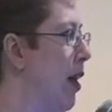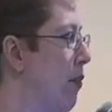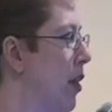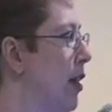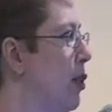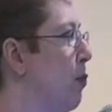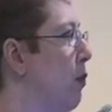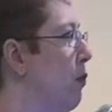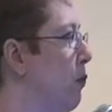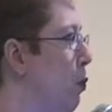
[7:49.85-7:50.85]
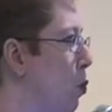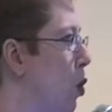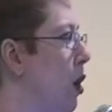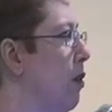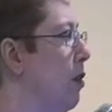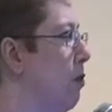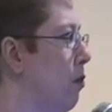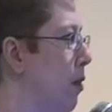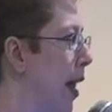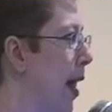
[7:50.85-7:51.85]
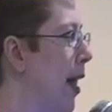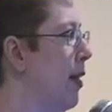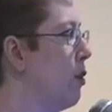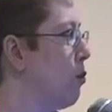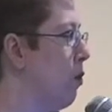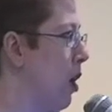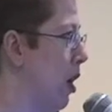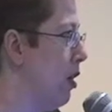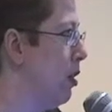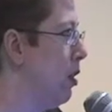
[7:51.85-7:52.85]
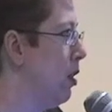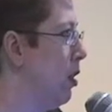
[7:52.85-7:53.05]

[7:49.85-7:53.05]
evidence before the ad is run,